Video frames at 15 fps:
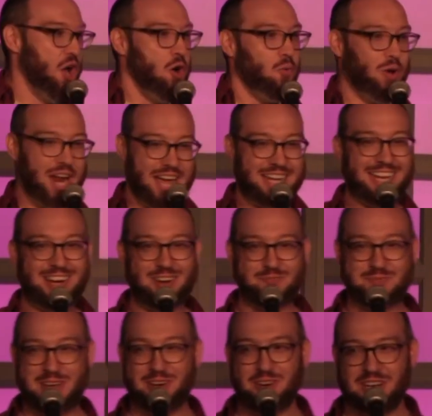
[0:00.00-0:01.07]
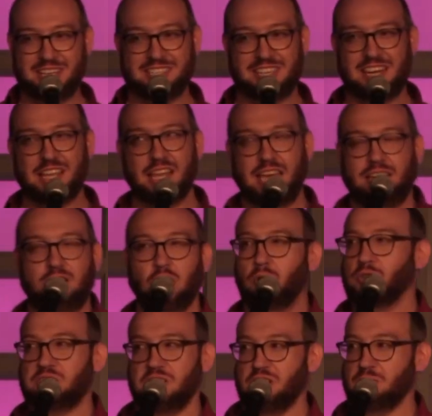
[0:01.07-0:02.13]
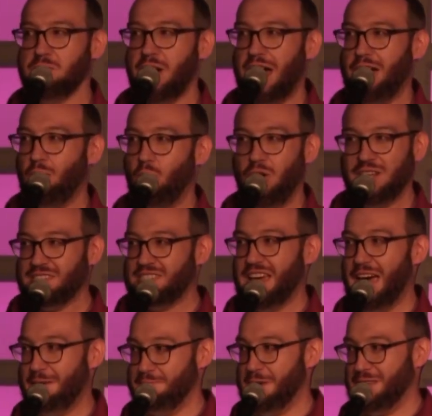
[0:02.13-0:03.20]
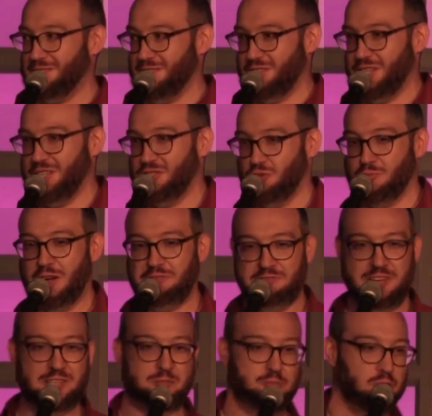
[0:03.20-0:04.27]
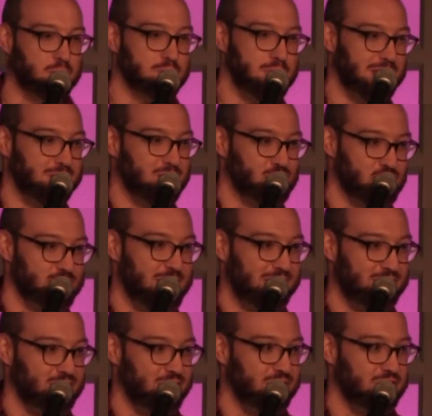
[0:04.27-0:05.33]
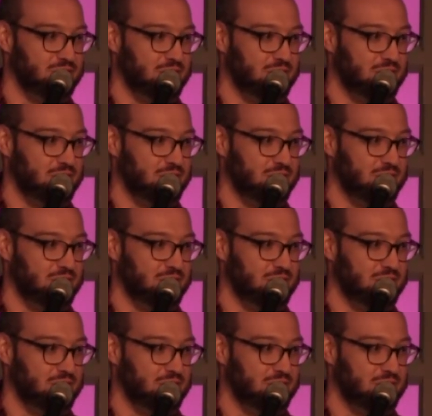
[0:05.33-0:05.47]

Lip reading: What I care about is that he like goes into my WhatsApp messages or my Facebook Messenger messages,